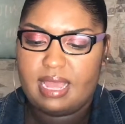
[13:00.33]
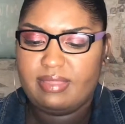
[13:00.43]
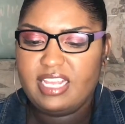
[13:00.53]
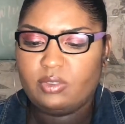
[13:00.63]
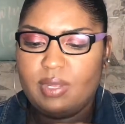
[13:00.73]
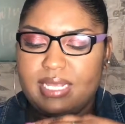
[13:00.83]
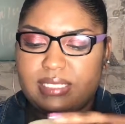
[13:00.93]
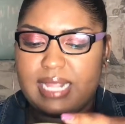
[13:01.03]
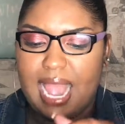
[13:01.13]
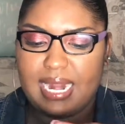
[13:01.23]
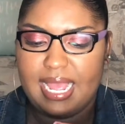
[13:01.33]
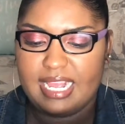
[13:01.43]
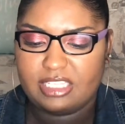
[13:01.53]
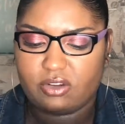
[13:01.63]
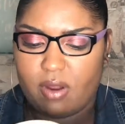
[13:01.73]
Now this one is not
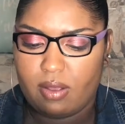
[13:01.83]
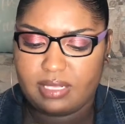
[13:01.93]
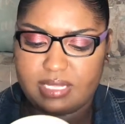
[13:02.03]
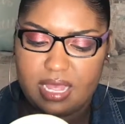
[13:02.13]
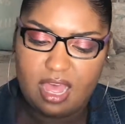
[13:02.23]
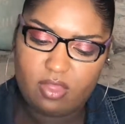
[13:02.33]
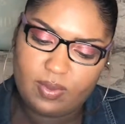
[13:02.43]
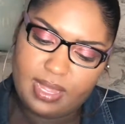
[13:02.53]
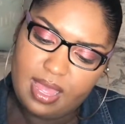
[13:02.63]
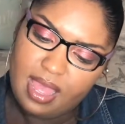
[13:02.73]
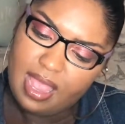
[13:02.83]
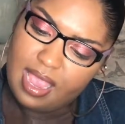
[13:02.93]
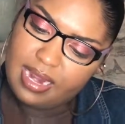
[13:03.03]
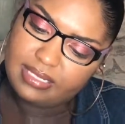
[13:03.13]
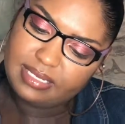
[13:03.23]
as strong as the other one.
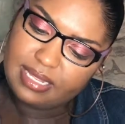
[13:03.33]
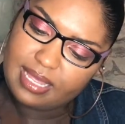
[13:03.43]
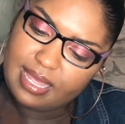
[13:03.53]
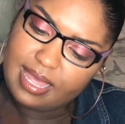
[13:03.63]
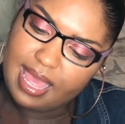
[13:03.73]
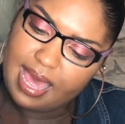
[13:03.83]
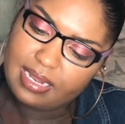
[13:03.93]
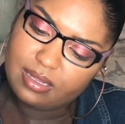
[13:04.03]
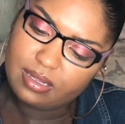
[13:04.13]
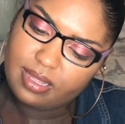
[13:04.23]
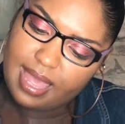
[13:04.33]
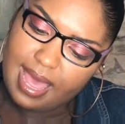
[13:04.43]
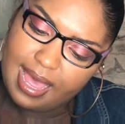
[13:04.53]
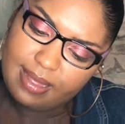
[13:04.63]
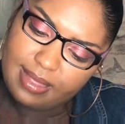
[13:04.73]
And it's the
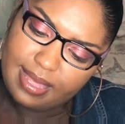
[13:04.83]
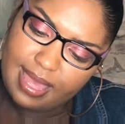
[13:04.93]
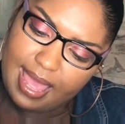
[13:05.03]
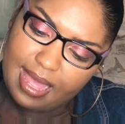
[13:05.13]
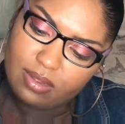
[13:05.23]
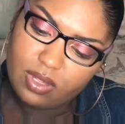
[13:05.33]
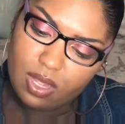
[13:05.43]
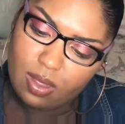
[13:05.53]
Calicum, child,